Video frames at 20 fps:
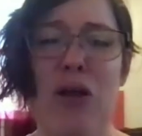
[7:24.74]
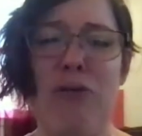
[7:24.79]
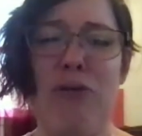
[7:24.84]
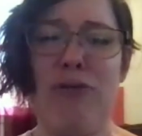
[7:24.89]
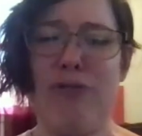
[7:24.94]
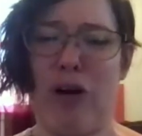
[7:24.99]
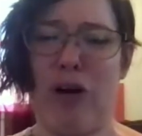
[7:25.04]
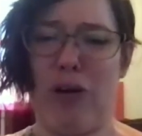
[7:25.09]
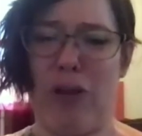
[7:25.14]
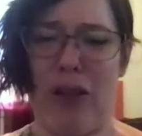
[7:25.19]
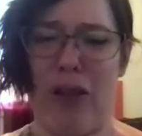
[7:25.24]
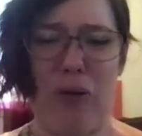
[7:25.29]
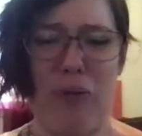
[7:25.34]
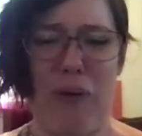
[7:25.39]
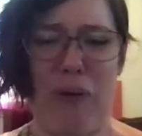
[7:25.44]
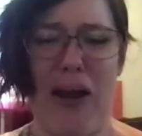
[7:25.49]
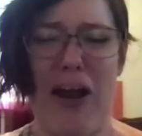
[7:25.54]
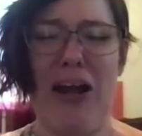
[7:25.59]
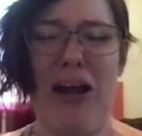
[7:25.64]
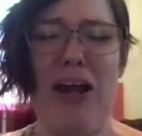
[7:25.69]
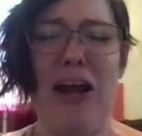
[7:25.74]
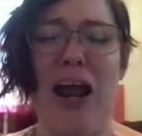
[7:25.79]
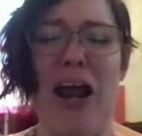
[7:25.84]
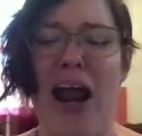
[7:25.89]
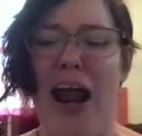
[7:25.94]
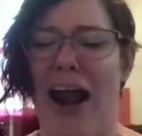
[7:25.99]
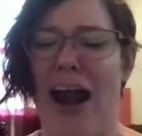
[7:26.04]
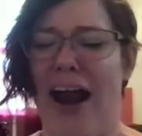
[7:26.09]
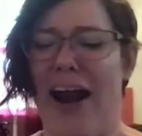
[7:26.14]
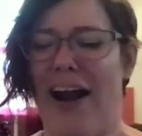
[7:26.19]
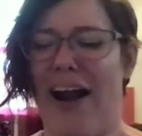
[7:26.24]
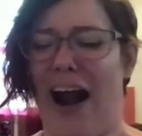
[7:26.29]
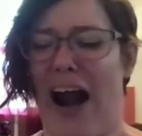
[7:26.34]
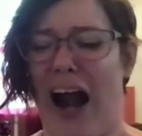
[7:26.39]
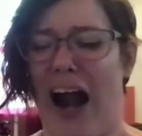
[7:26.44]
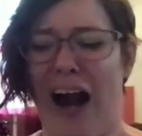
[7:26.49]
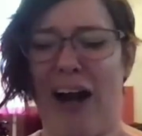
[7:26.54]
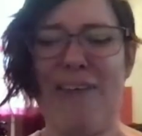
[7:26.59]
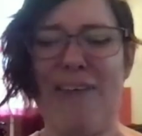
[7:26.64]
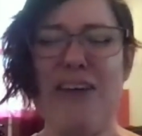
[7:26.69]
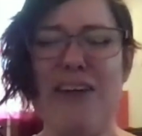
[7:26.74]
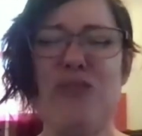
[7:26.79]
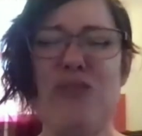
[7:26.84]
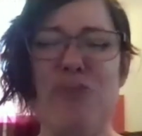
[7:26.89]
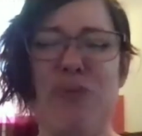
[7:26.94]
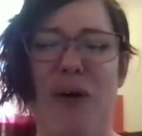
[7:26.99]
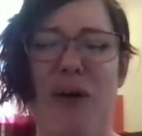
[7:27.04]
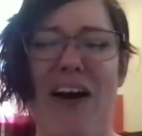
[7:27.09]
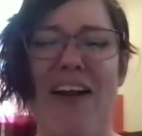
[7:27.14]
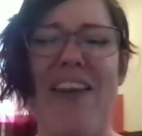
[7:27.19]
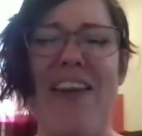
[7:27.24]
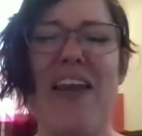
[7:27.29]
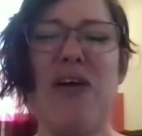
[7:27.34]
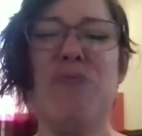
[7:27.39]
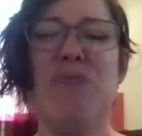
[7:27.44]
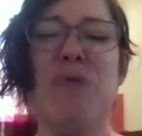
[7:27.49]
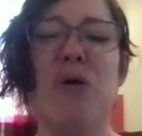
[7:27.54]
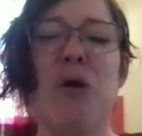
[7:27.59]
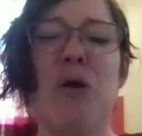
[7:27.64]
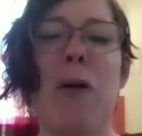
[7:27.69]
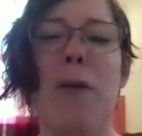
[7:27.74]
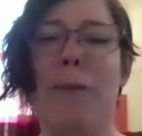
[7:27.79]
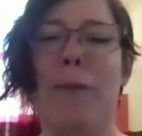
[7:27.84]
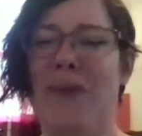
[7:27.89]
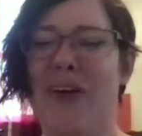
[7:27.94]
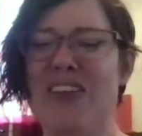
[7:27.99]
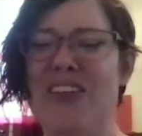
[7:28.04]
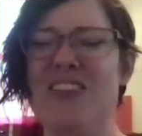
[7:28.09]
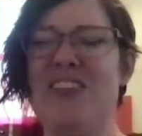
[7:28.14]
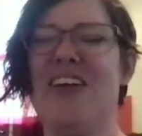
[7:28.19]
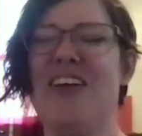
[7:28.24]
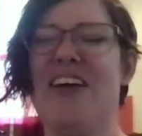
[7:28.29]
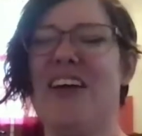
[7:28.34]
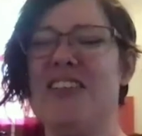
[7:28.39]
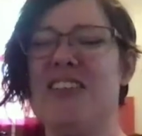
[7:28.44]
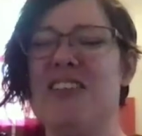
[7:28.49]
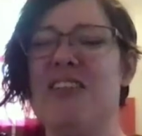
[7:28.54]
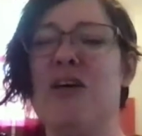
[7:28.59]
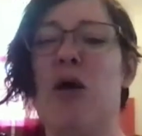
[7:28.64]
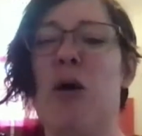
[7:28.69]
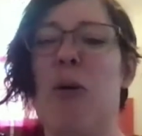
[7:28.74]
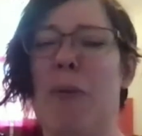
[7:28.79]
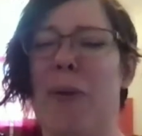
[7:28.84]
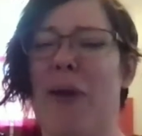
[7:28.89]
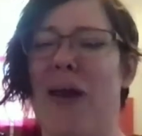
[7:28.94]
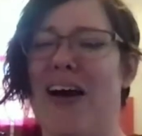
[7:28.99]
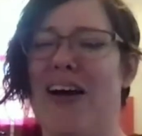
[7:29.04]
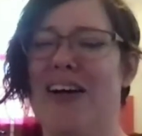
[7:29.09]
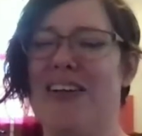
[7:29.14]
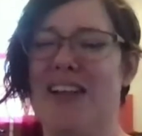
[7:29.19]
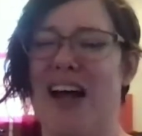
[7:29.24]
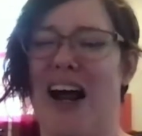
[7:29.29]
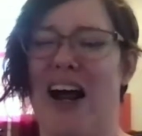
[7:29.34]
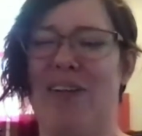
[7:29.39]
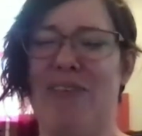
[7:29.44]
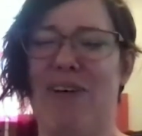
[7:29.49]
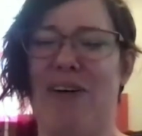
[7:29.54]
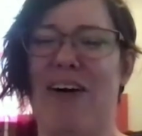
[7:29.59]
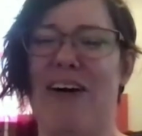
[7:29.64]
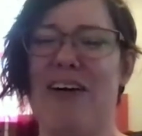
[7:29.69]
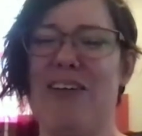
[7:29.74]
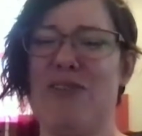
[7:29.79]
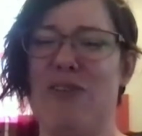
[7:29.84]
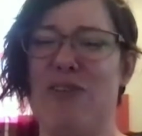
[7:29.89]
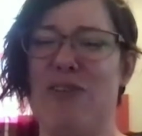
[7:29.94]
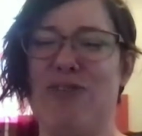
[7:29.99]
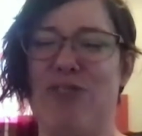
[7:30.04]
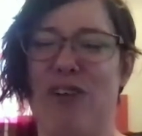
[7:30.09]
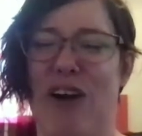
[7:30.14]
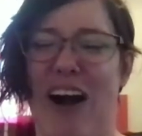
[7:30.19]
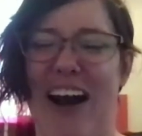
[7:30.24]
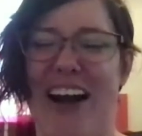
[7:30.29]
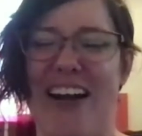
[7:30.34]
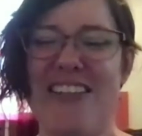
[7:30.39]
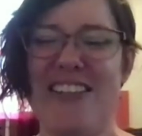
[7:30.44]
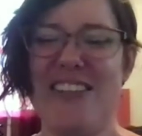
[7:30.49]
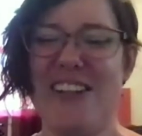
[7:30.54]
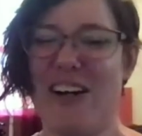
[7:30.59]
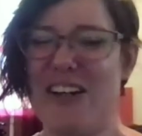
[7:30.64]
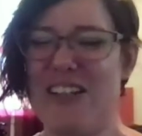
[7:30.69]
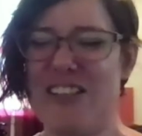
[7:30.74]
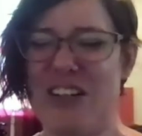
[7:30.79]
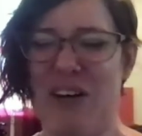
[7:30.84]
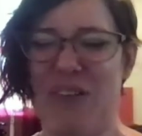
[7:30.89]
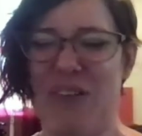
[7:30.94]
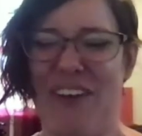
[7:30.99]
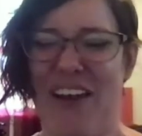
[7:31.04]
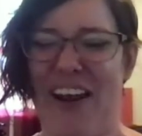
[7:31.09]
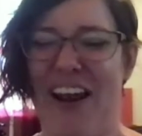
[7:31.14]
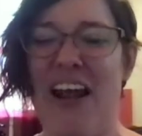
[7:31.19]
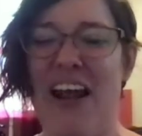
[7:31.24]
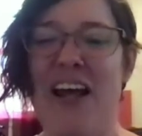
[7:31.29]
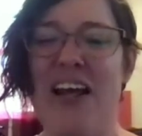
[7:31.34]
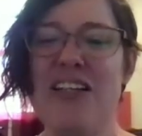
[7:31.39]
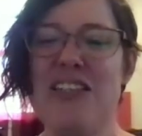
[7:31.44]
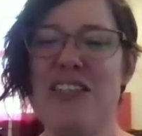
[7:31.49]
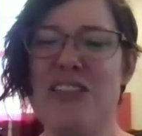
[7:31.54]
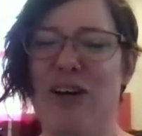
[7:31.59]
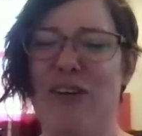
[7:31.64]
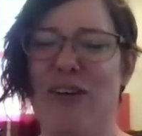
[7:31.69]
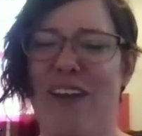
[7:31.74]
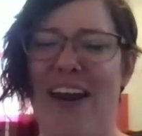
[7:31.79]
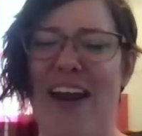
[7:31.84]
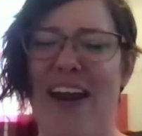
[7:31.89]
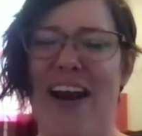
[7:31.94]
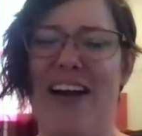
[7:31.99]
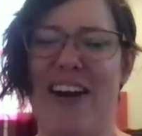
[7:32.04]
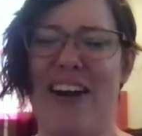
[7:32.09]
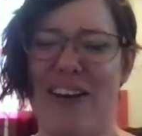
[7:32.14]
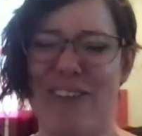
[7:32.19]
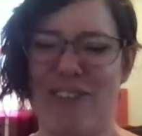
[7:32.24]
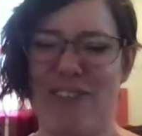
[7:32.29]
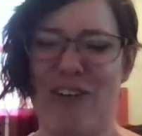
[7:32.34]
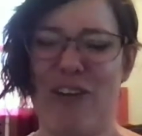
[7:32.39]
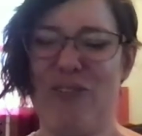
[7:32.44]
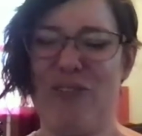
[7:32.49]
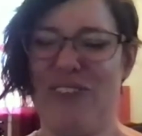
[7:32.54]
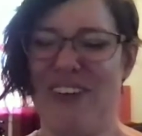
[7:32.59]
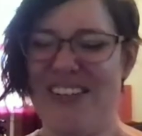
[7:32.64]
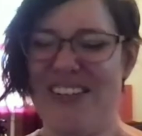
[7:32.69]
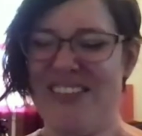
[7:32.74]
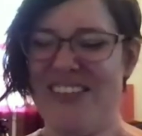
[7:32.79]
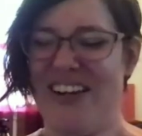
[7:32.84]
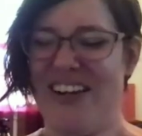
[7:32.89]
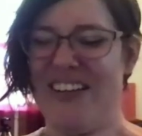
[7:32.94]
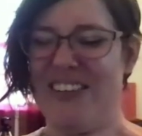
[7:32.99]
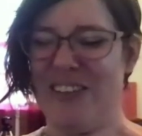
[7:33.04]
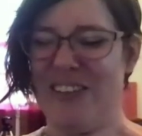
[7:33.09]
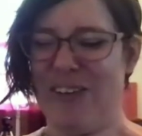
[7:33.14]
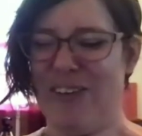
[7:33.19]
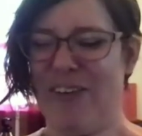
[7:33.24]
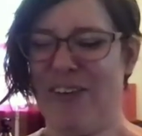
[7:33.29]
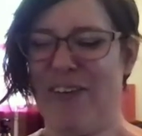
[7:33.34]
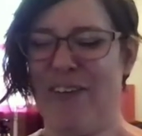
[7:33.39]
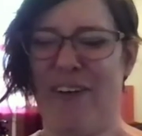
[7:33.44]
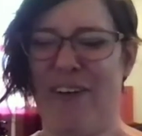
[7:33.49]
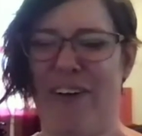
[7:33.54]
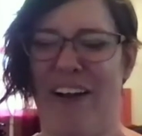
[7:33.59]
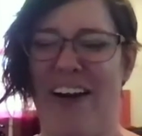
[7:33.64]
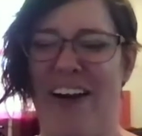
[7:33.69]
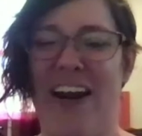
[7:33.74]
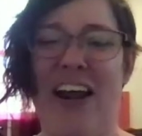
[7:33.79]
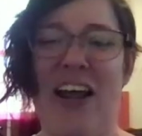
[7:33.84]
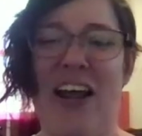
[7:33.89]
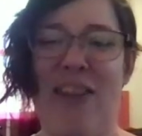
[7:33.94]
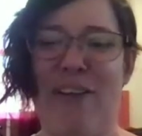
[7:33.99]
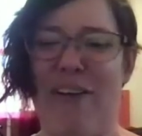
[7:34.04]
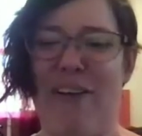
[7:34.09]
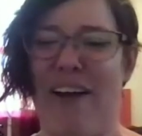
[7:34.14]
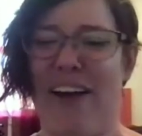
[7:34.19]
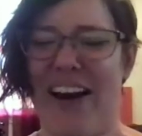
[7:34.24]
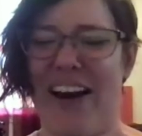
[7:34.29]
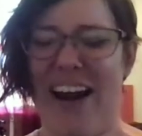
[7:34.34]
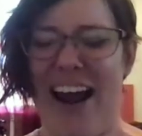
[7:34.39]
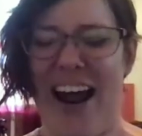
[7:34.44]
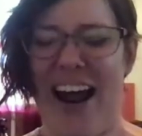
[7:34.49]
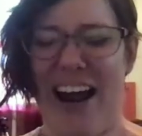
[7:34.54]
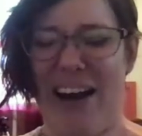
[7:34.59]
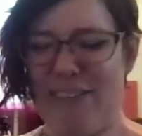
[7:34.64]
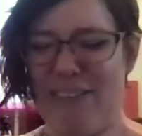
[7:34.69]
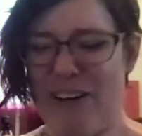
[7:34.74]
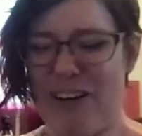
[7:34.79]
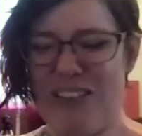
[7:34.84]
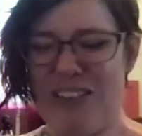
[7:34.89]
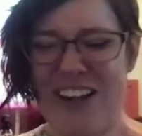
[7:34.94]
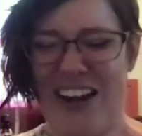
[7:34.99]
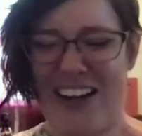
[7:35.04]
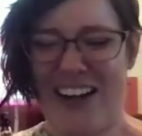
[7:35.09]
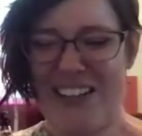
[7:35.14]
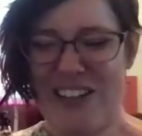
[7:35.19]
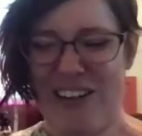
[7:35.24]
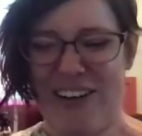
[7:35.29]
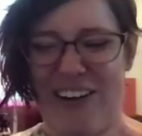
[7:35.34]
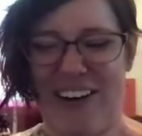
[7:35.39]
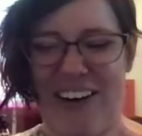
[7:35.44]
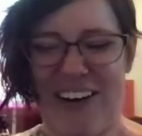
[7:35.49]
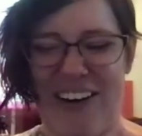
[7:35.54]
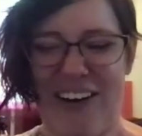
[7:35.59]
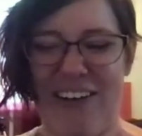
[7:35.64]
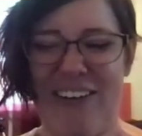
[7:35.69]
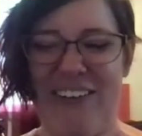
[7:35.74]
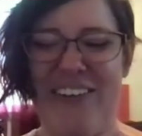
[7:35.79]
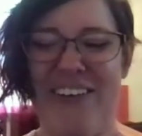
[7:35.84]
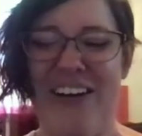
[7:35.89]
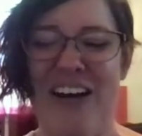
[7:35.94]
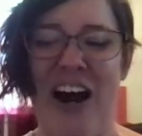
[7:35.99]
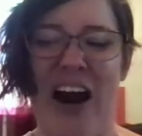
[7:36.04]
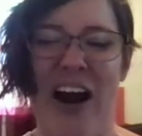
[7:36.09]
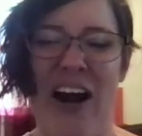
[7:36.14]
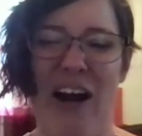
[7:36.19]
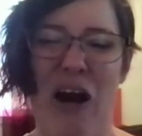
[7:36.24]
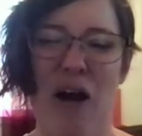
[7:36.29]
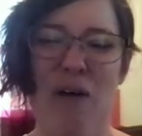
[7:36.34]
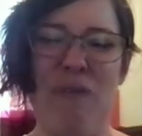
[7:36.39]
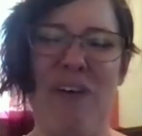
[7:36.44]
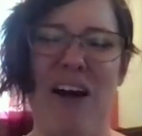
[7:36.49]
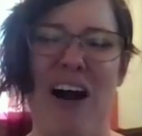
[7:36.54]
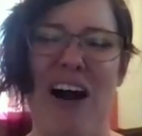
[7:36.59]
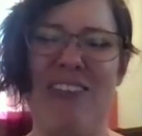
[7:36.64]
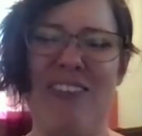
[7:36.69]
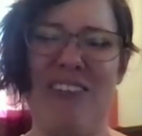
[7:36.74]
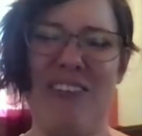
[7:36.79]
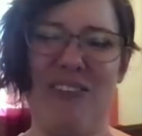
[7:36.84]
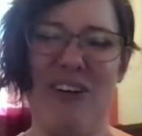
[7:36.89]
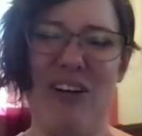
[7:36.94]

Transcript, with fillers: for a little bit, and I always bring them business because I'm always with friends or something, so they can double the business. So they're like, yeah, we'll tattoo you, no problem.